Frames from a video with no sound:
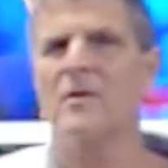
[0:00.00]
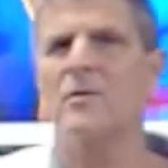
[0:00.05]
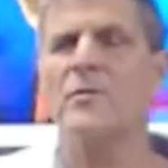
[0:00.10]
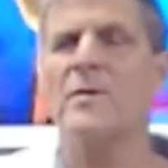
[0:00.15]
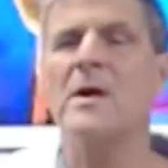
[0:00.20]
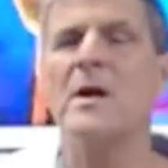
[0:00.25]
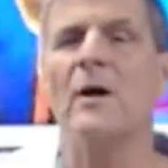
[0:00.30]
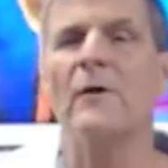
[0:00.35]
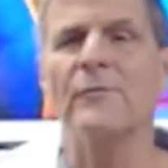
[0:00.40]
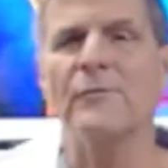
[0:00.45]

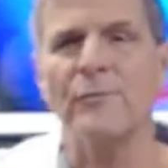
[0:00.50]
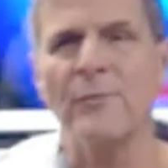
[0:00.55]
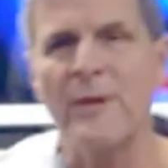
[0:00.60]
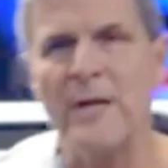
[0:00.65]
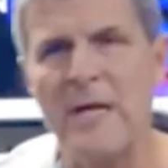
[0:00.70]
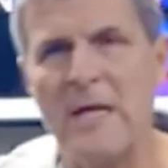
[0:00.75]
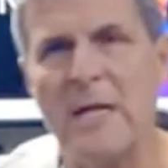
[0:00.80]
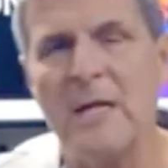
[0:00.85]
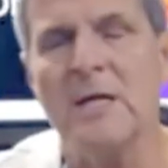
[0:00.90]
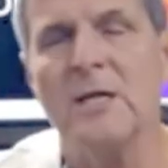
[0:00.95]

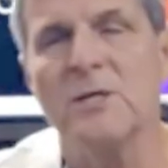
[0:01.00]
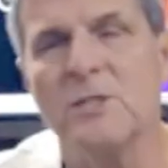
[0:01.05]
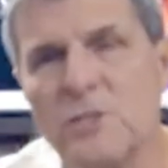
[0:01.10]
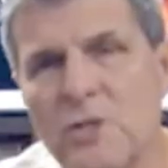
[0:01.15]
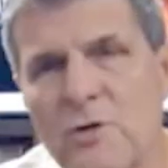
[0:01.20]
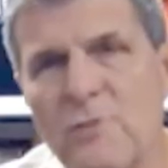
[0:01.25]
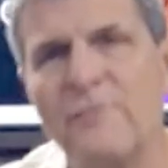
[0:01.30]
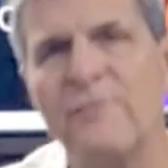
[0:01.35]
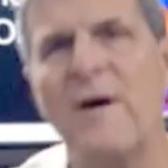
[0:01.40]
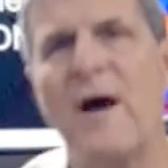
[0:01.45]
303
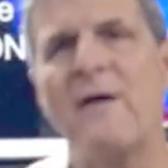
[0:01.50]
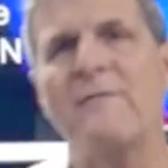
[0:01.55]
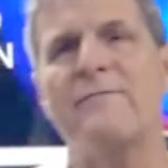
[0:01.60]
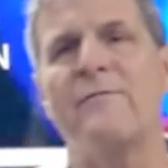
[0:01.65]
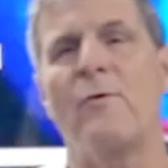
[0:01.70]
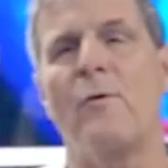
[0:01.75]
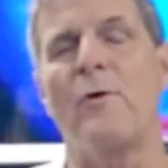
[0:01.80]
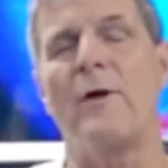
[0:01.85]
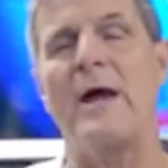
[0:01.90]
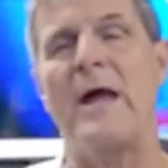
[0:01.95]

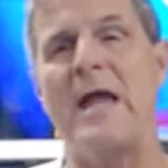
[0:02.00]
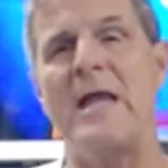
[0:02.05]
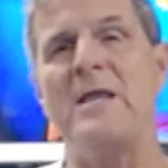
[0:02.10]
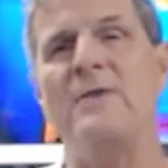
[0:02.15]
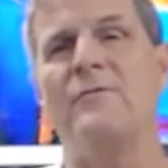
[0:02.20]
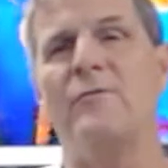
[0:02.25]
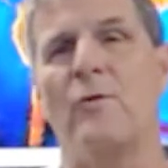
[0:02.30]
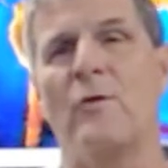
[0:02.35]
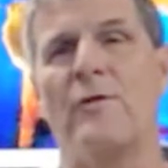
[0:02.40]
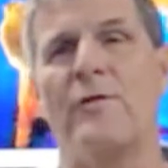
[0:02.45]

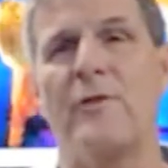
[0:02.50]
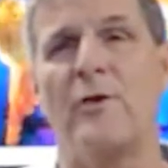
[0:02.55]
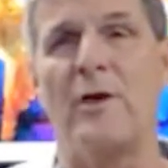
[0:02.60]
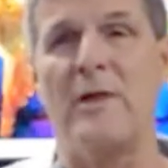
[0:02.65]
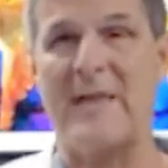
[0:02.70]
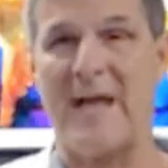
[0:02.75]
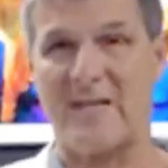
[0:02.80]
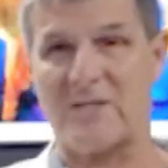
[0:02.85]
254-8430.